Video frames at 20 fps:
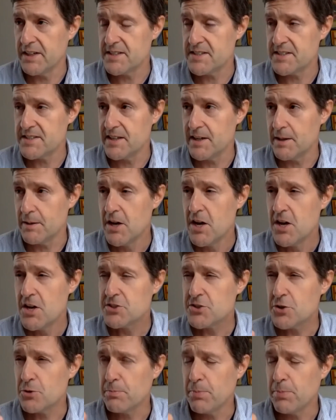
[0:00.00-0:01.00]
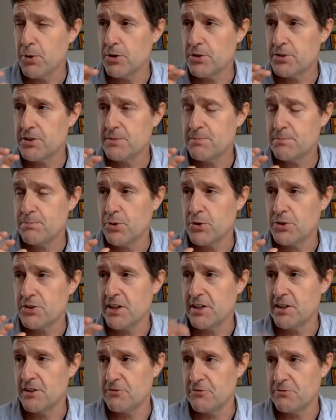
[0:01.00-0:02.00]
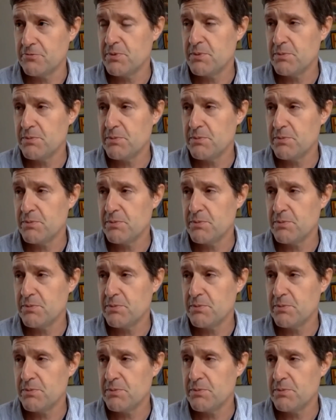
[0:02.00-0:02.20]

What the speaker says: is so per ton of